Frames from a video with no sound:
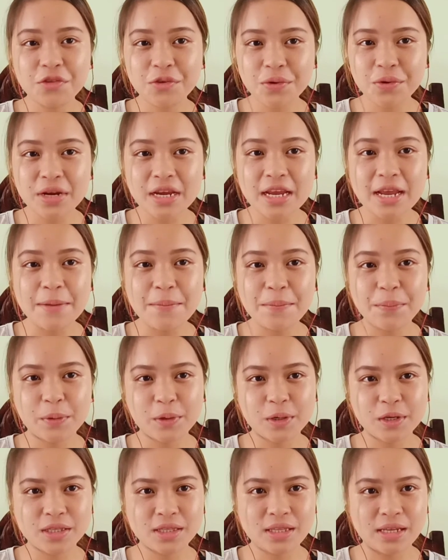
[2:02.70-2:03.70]
three
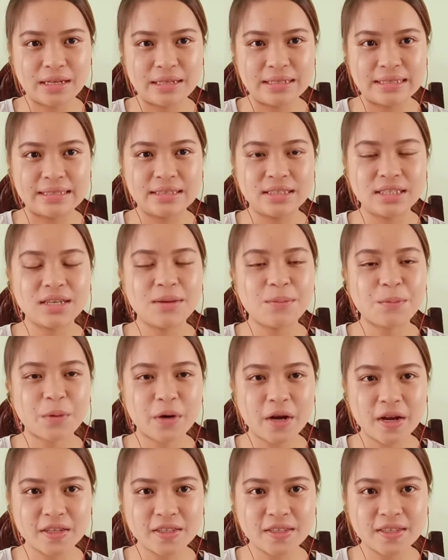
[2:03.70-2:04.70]
important
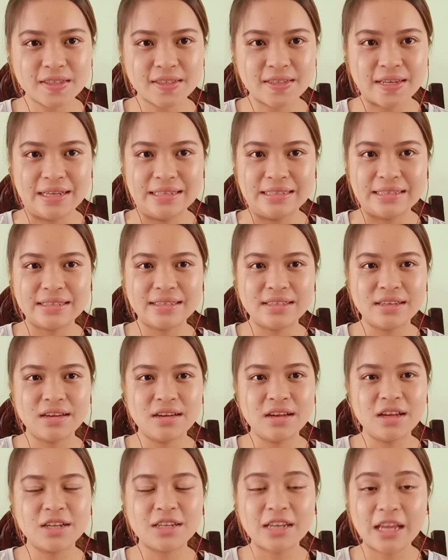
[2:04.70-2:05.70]
processes,
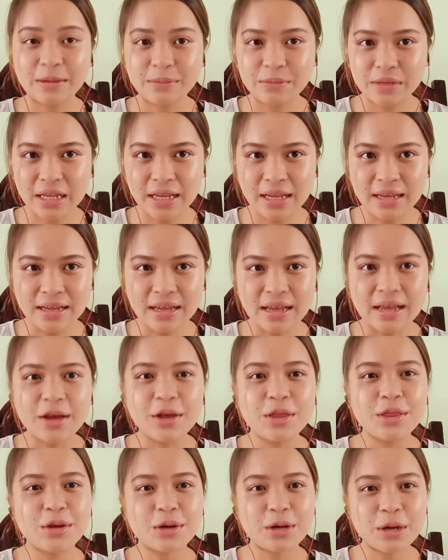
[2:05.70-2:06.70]
namely
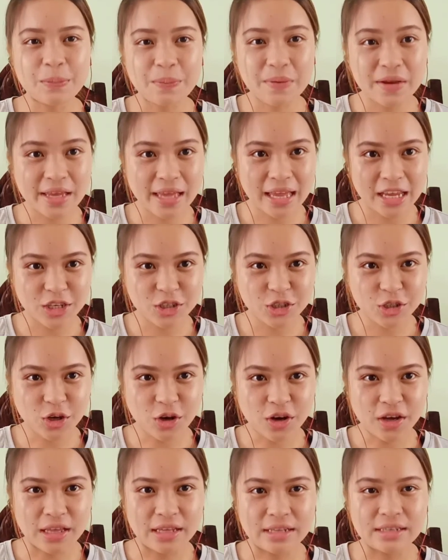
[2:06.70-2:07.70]
the
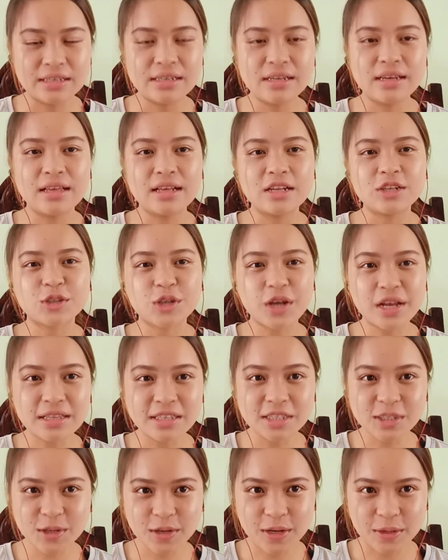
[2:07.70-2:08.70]
replication,
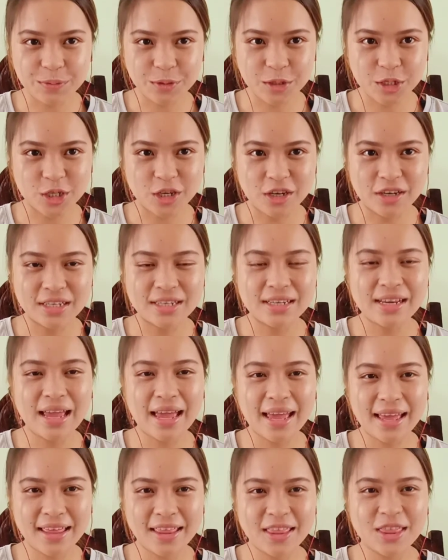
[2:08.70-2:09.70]
transcription,
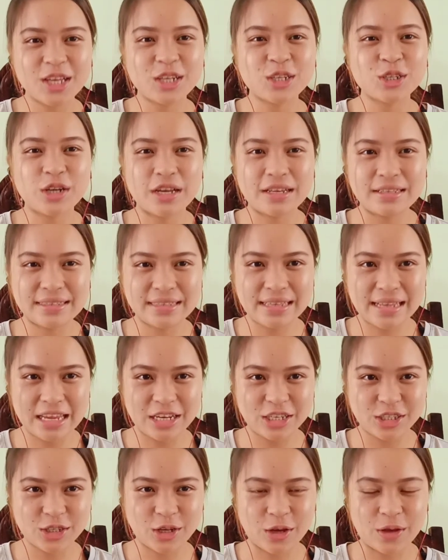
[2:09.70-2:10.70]
and the
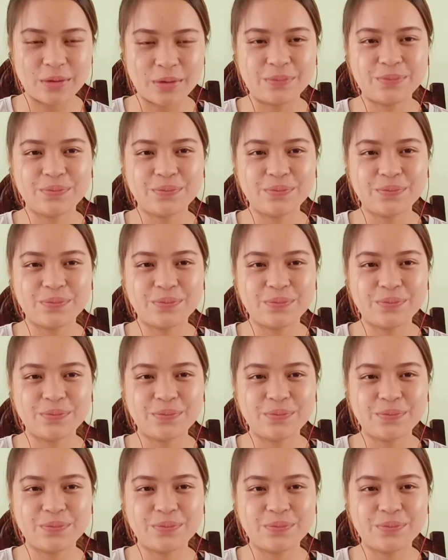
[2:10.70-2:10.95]
translation.